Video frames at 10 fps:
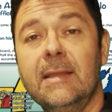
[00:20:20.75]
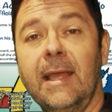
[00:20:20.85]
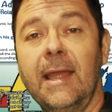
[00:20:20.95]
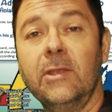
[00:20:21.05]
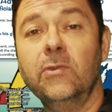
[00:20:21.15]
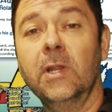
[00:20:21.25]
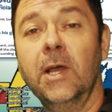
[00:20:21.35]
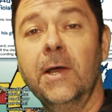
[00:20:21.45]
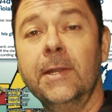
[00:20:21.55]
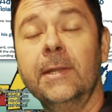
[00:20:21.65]
And you
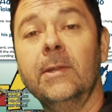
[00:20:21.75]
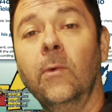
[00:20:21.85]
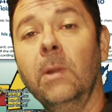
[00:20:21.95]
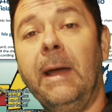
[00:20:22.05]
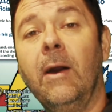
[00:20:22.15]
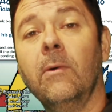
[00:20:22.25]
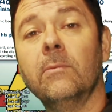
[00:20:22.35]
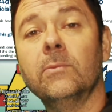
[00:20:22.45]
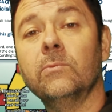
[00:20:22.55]
learn all about